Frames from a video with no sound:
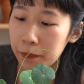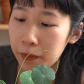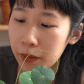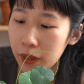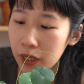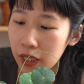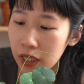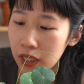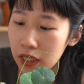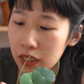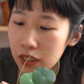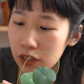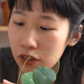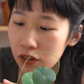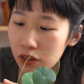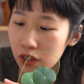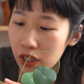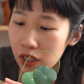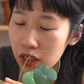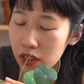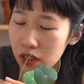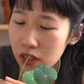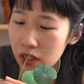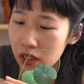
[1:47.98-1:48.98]
But you
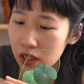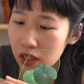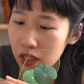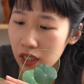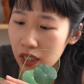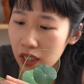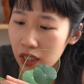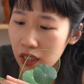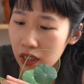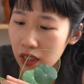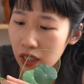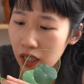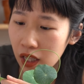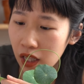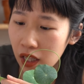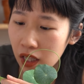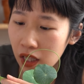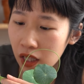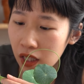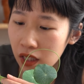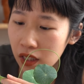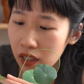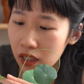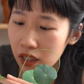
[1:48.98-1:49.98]
can see
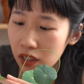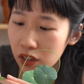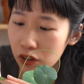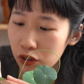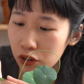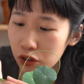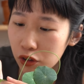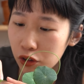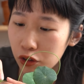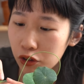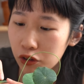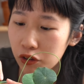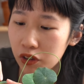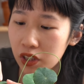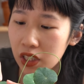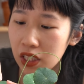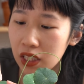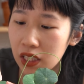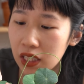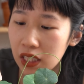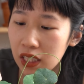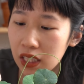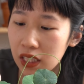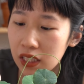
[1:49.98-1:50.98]
that the
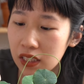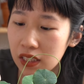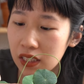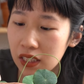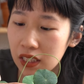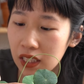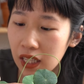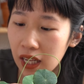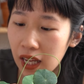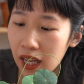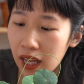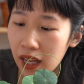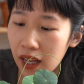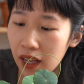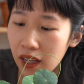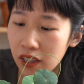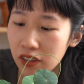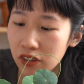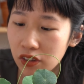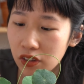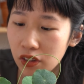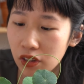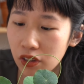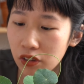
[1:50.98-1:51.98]
green isn't
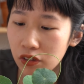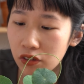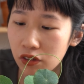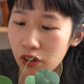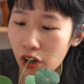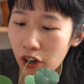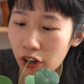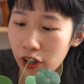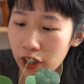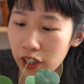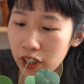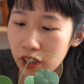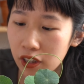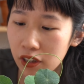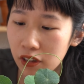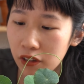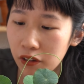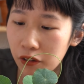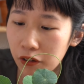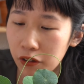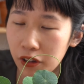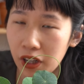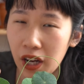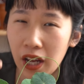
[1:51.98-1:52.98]
as dark
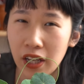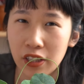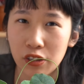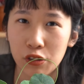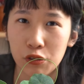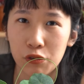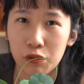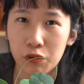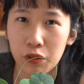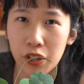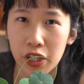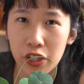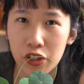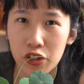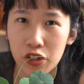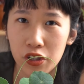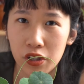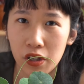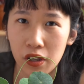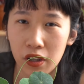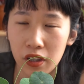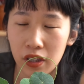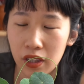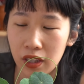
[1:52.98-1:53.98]
or as
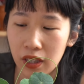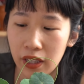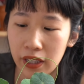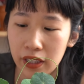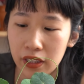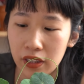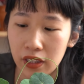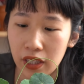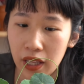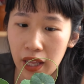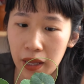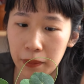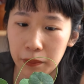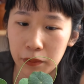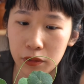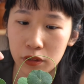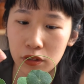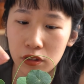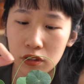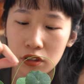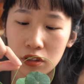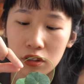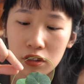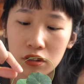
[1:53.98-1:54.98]
rich like the
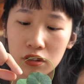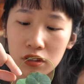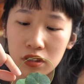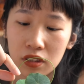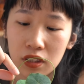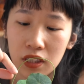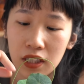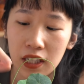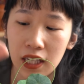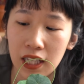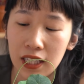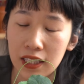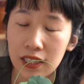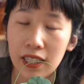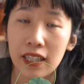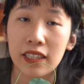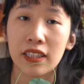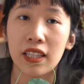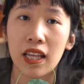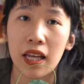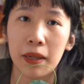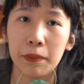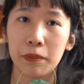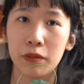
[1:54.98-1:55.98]
emerald
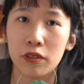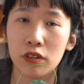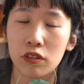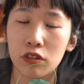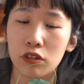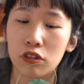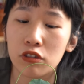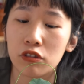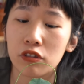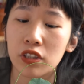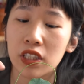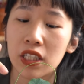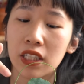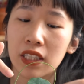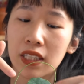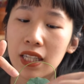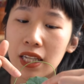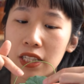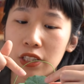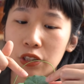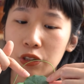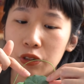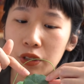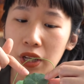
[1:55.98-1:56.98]
green
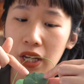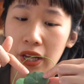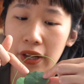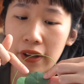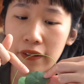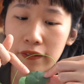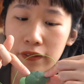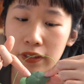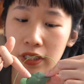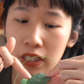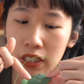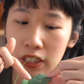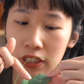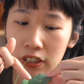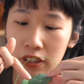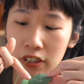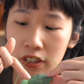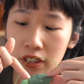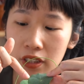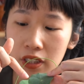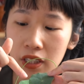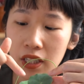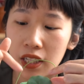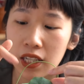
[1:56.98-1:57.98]
that you have
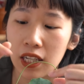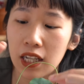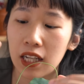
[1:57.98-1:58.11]
here.